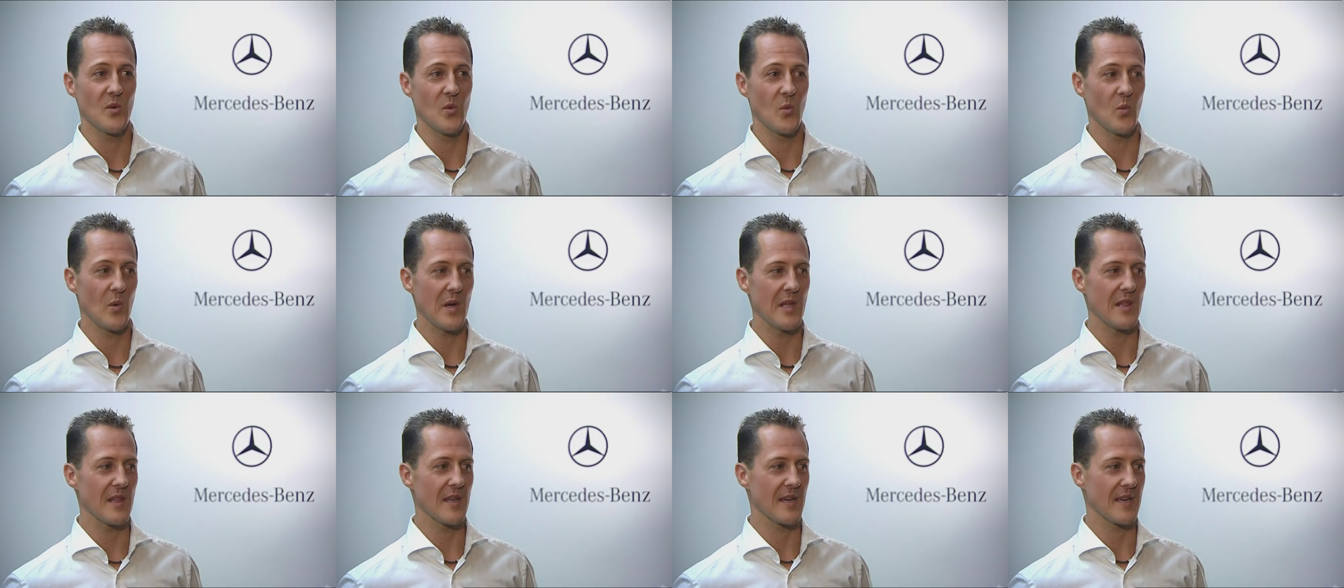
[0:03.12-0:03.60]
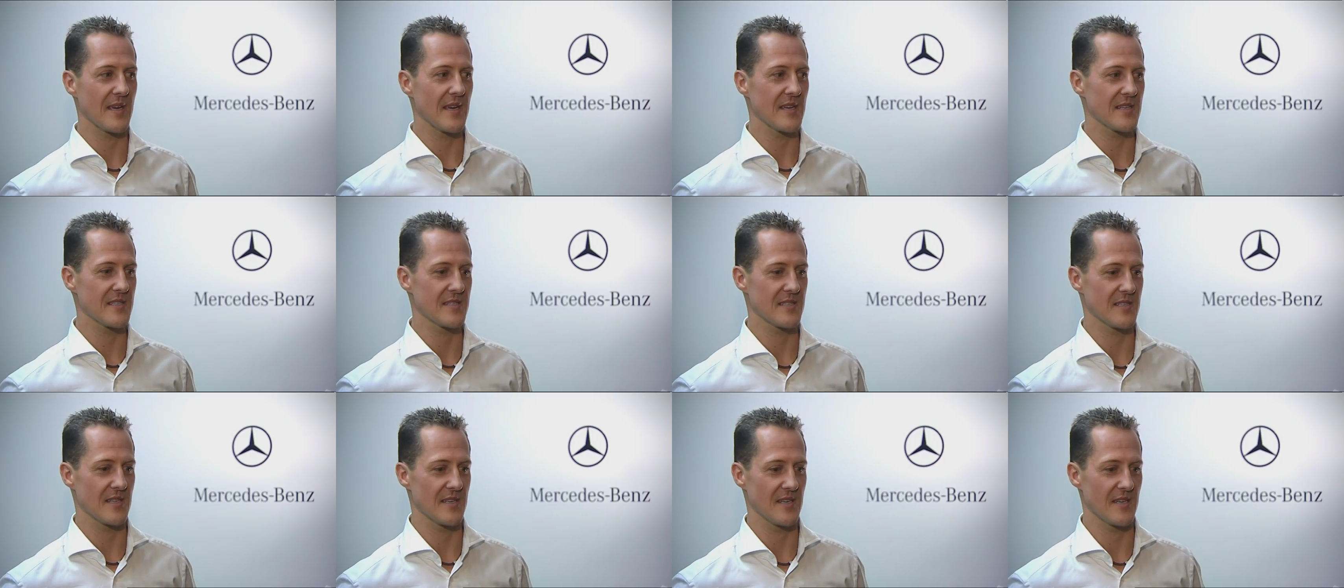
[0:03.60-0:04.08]
Well, I
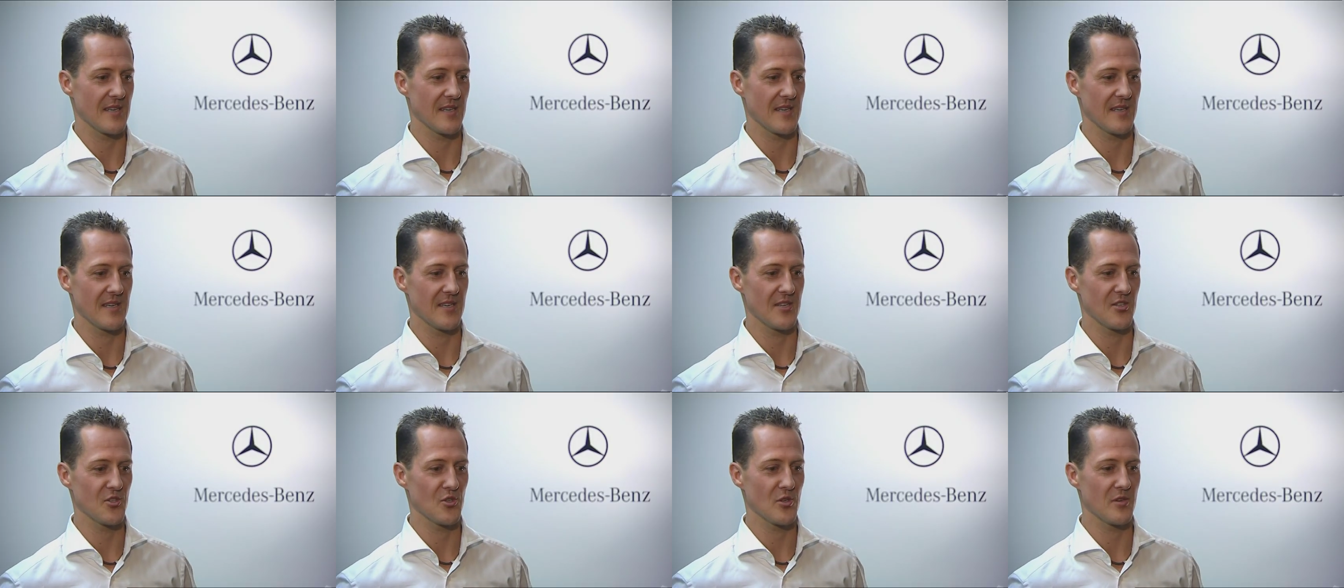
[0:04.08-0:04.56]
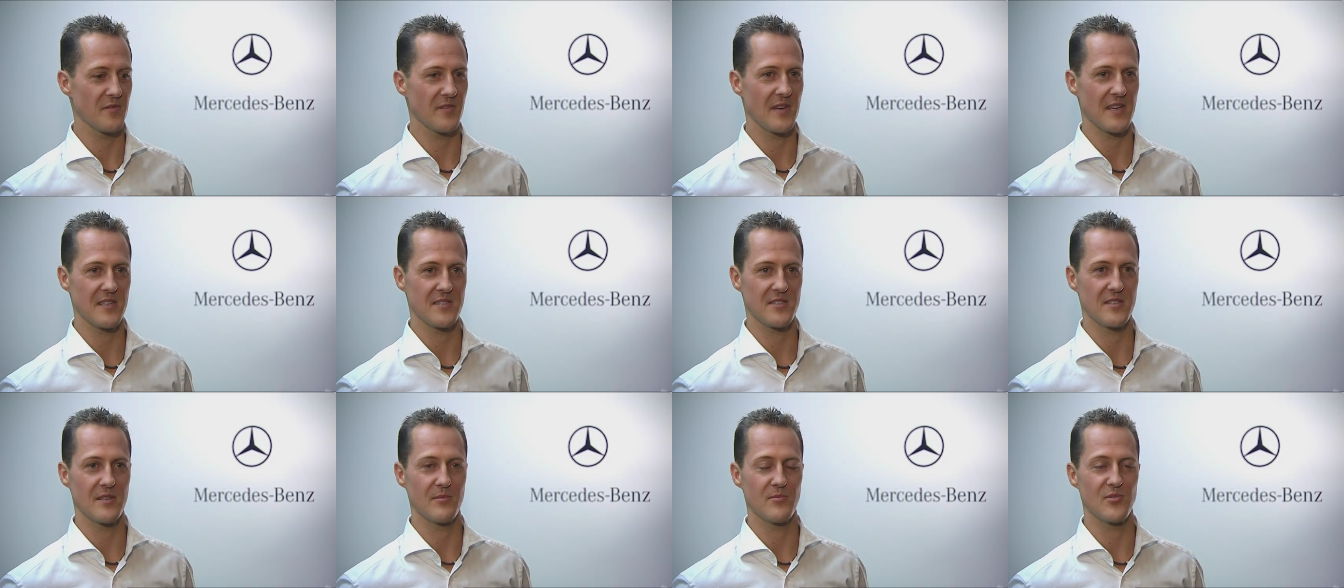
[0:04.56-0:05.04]
guess I should have
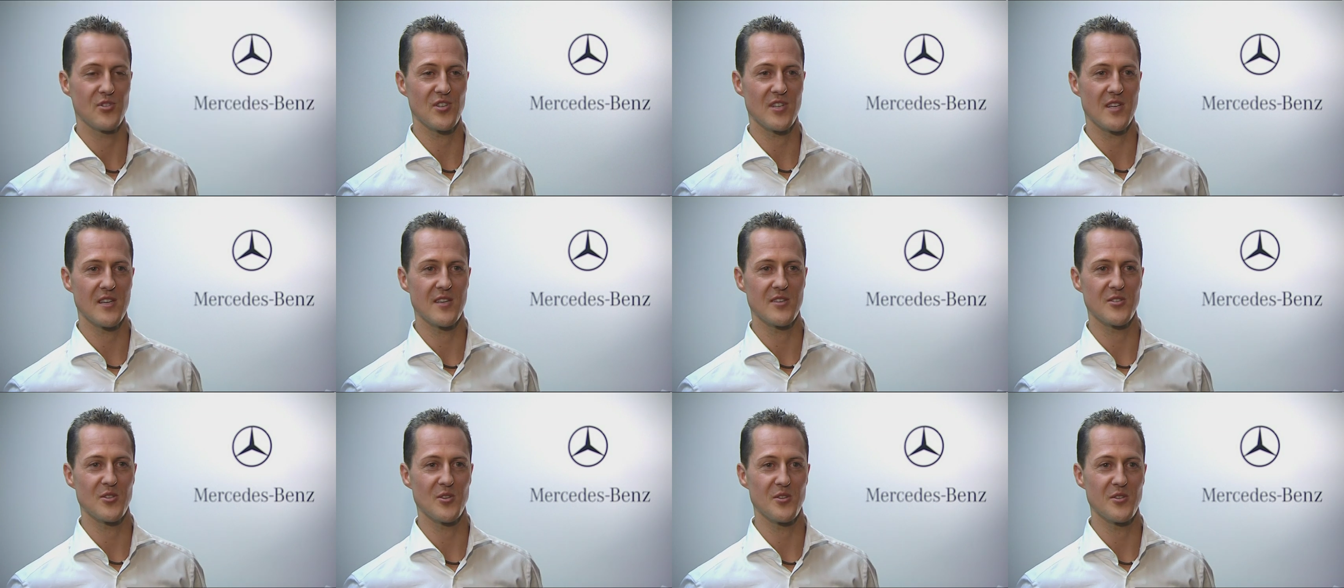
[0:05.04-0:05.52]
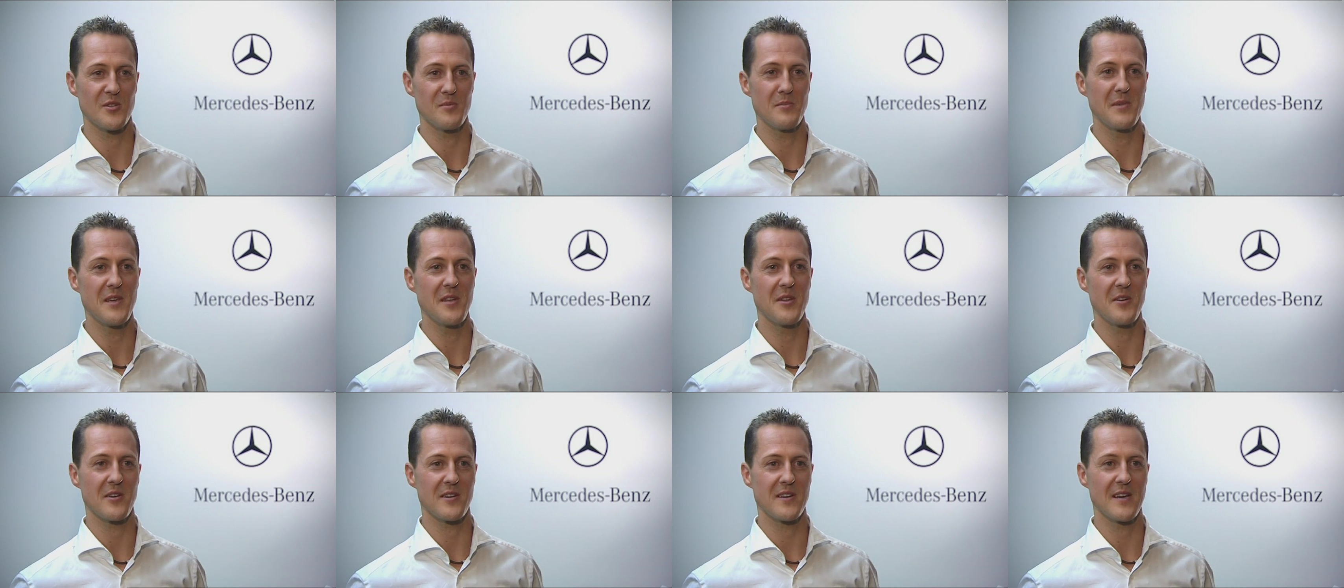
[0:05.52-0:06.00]
had some shares on the
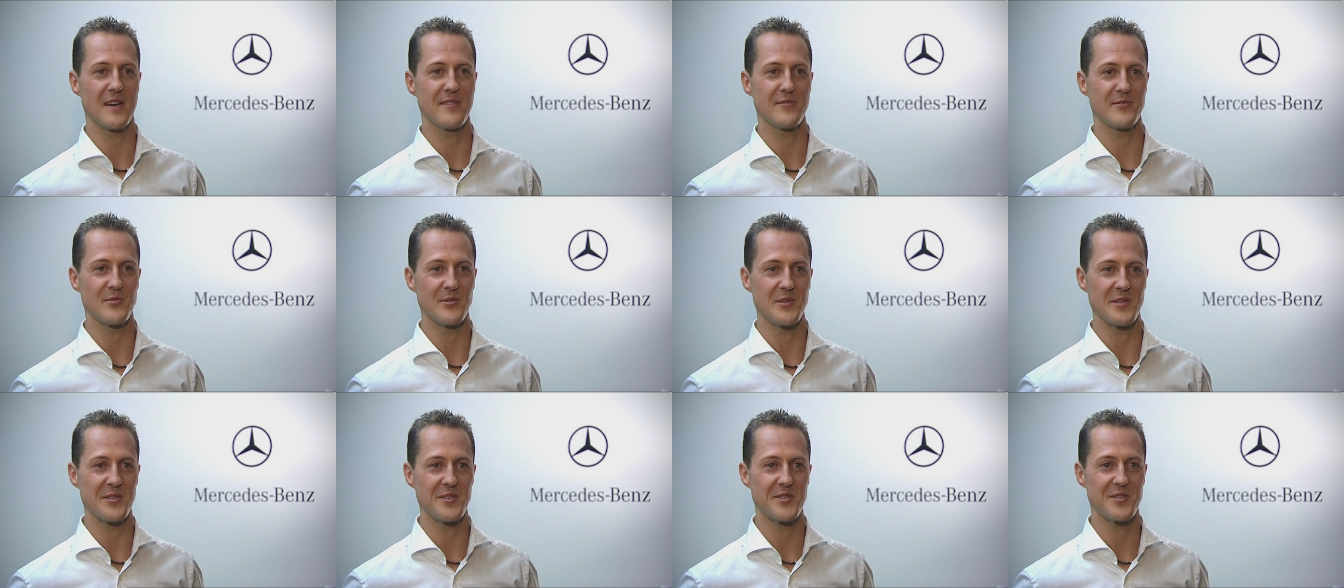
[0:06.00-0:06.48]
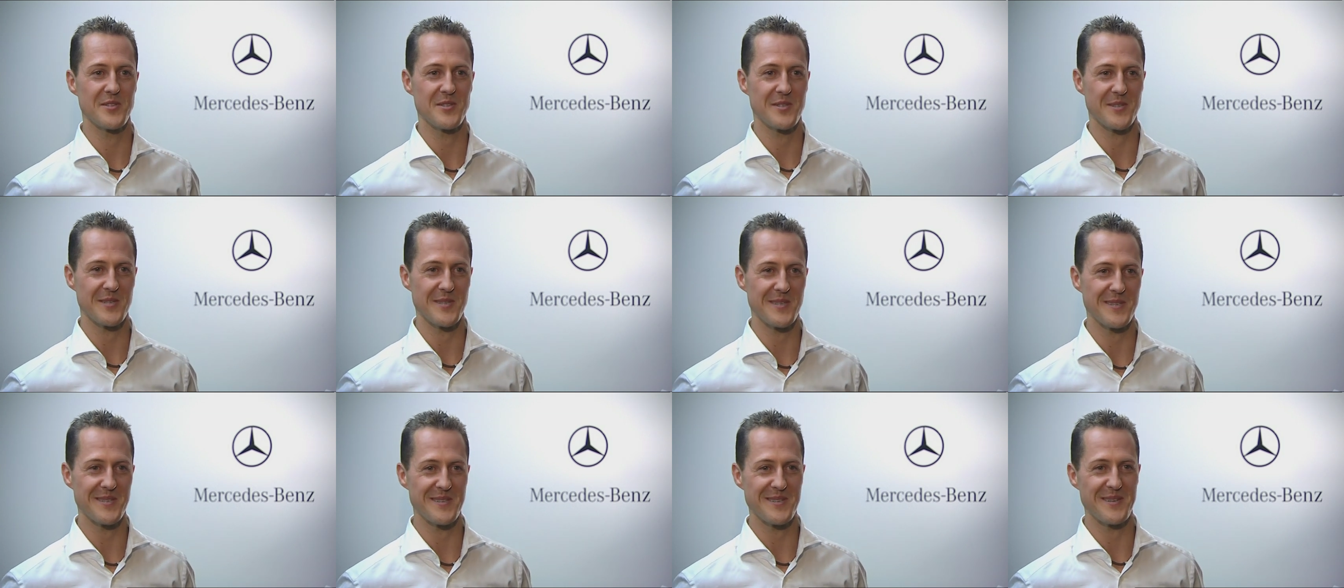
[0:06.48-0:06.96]
media
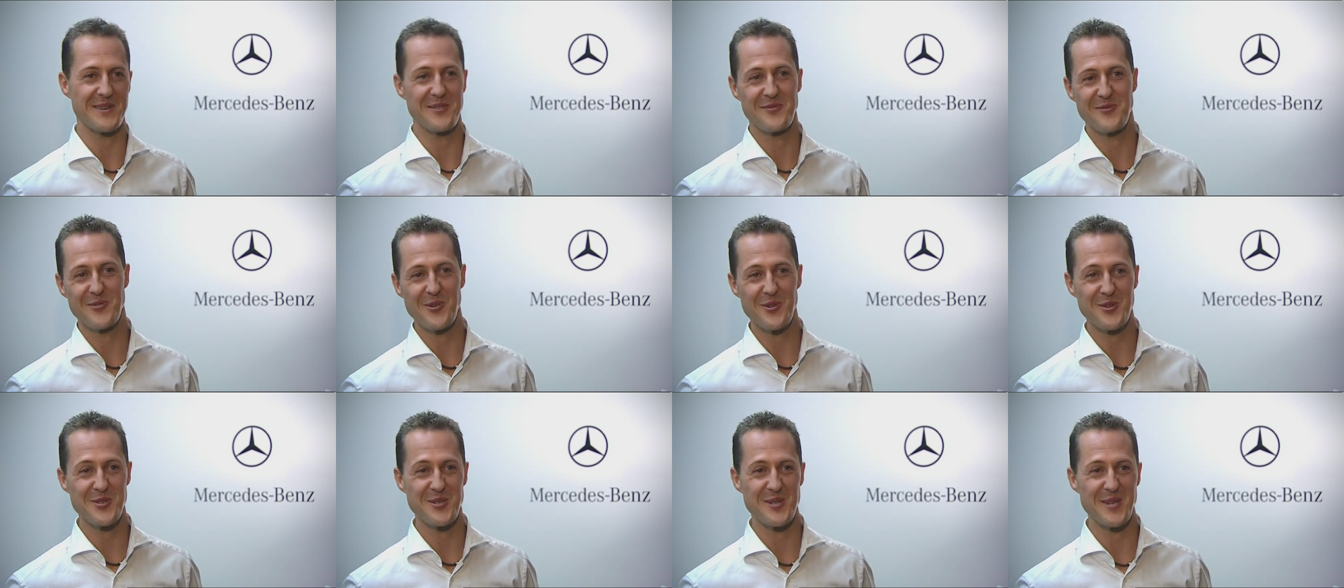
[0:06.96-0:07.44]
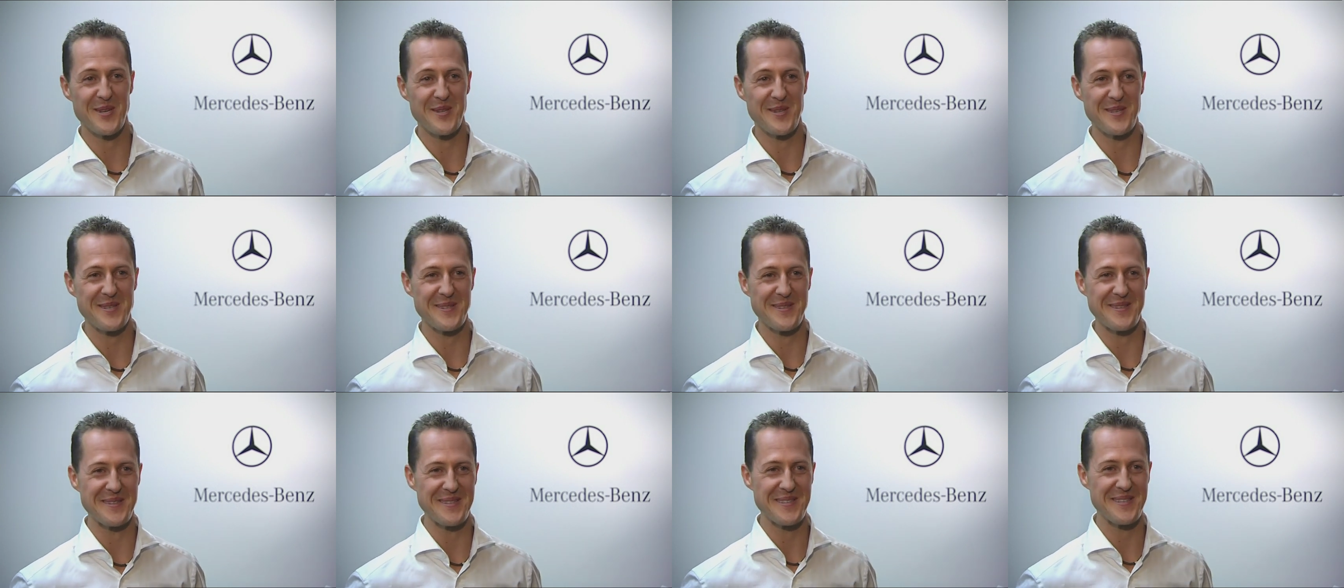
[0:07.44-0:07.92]
coverage. Uh, unfortunately,
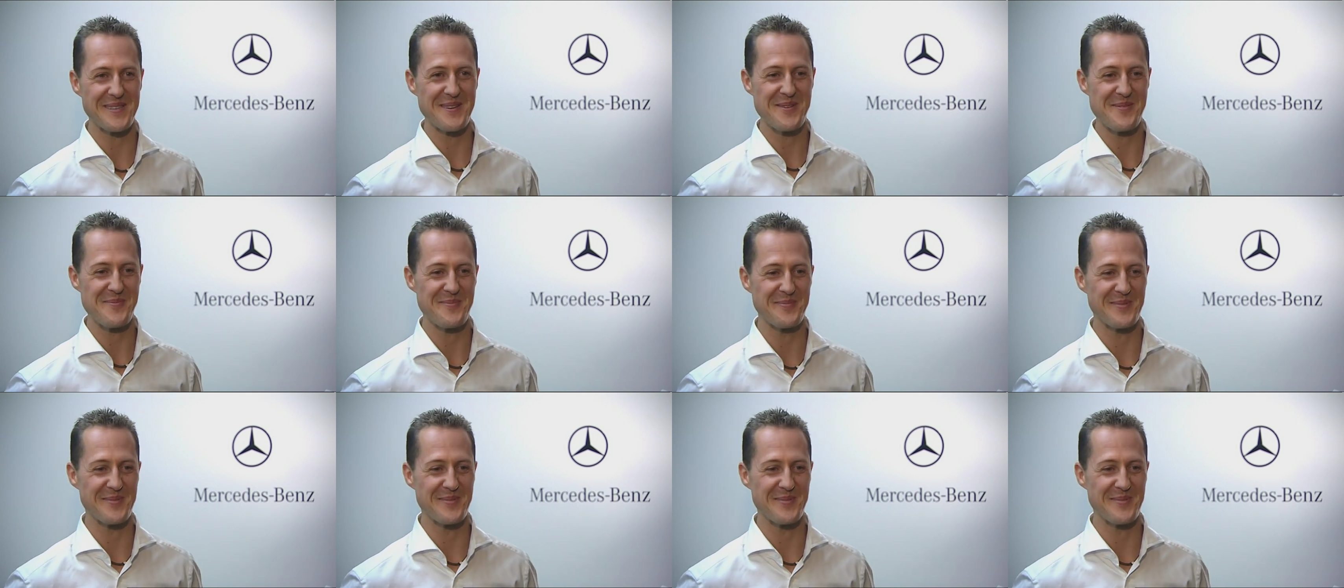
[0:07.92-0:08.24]
I didn't.